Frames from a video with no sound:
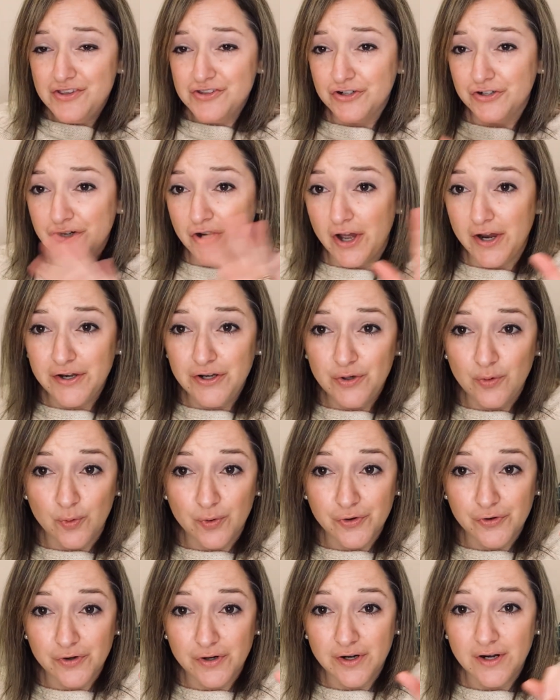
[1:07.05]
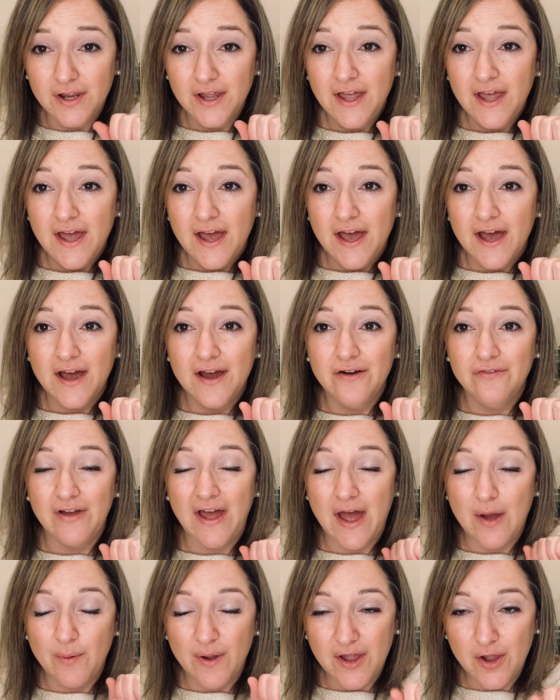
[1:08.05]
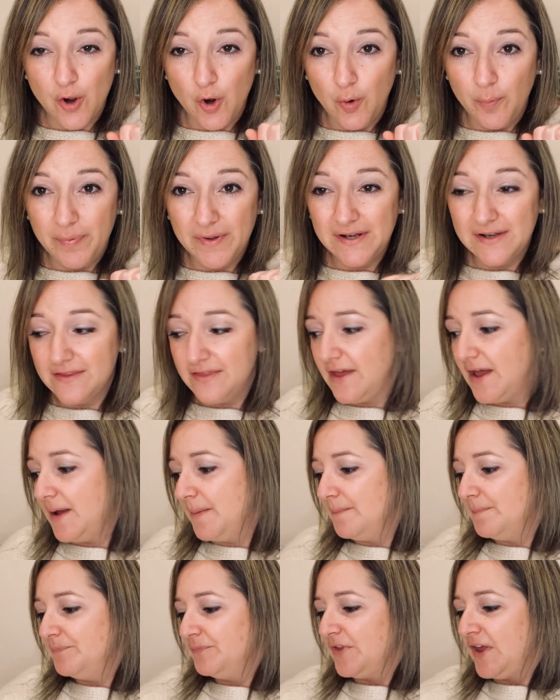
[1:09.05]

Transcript: are not in order of how I opened them.